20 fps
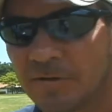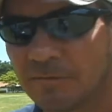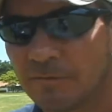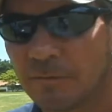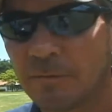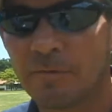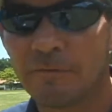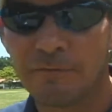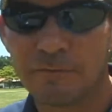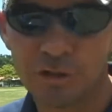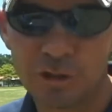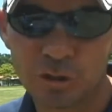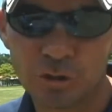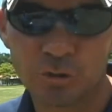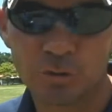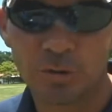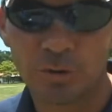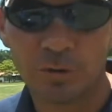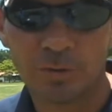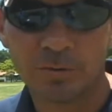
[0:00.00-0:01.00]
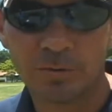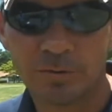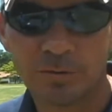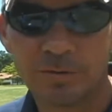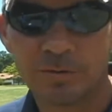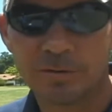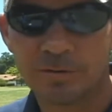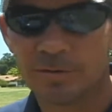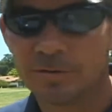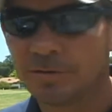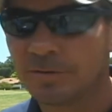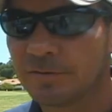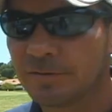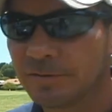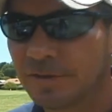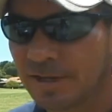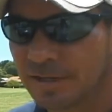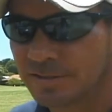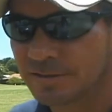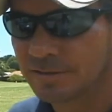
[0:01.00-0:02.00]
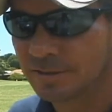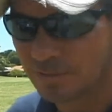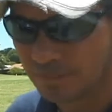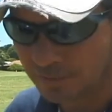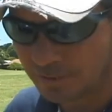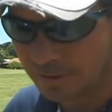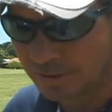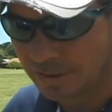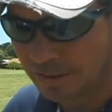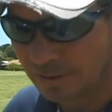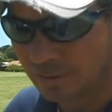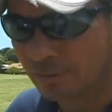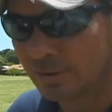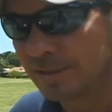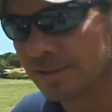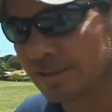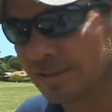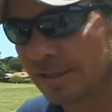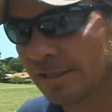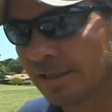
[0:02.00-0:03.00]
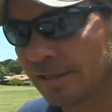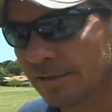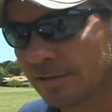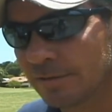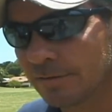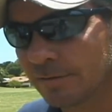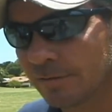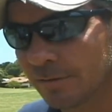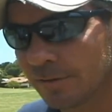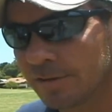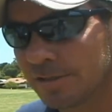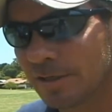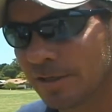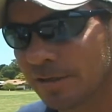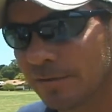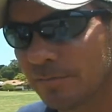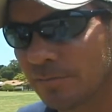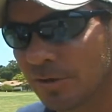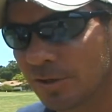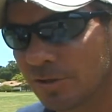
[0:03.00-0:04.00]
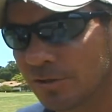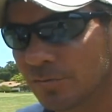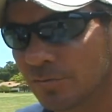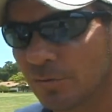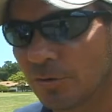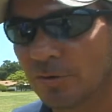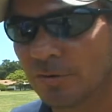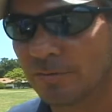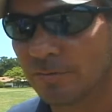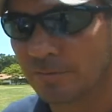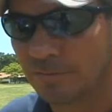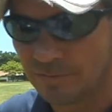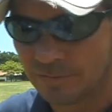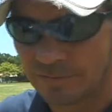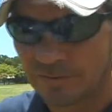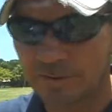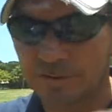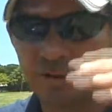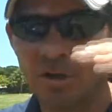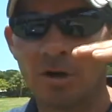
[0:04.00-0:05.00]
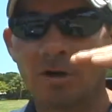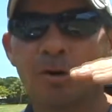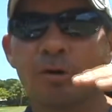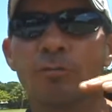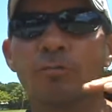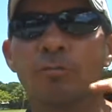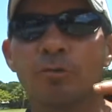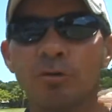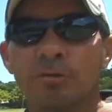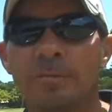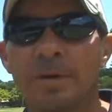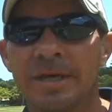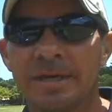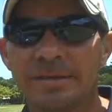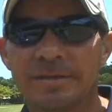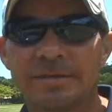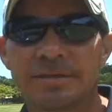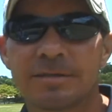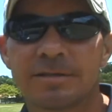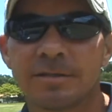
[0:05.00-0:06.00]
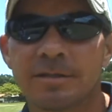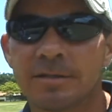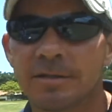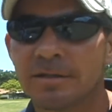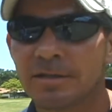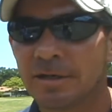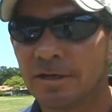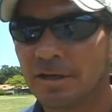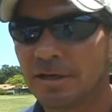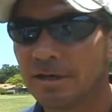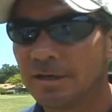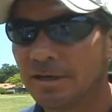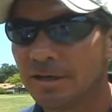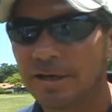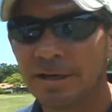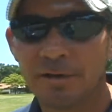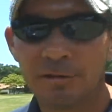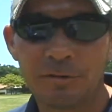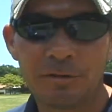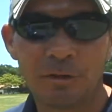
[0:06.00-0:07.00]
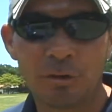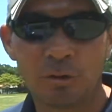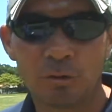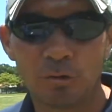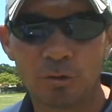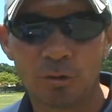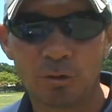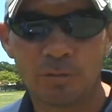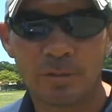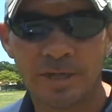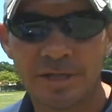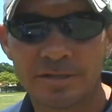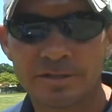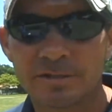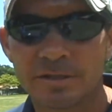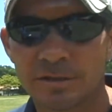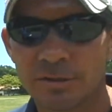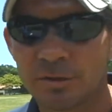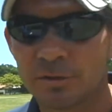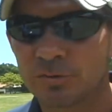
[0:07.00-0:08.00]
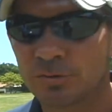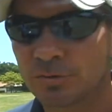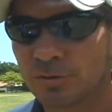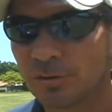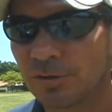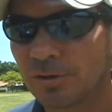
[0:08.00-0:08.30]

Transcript: from a visual, that's something that we see. We see much more, a longer root base, a healthier root base in those